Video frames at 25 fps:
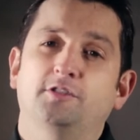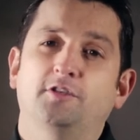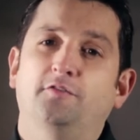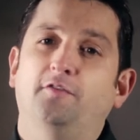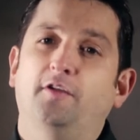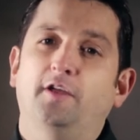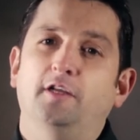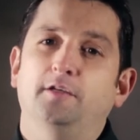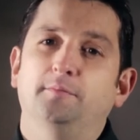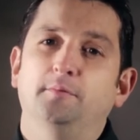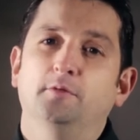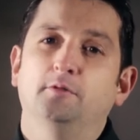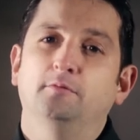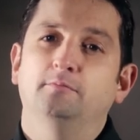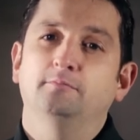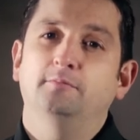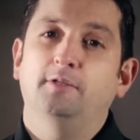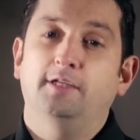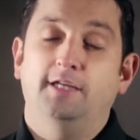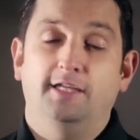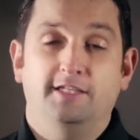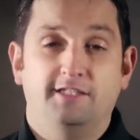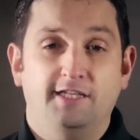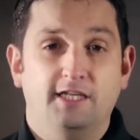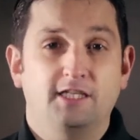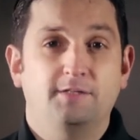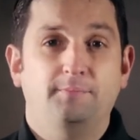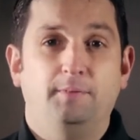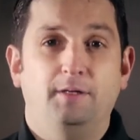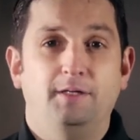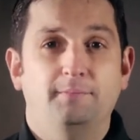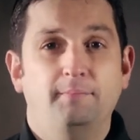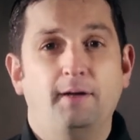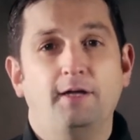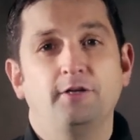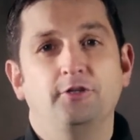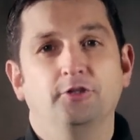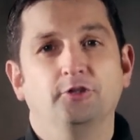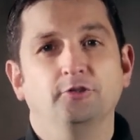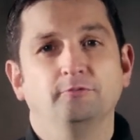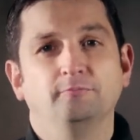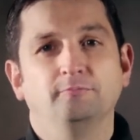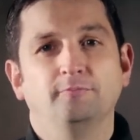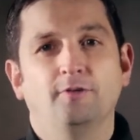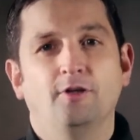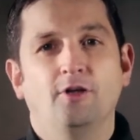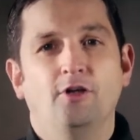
is available in a 6-speed manual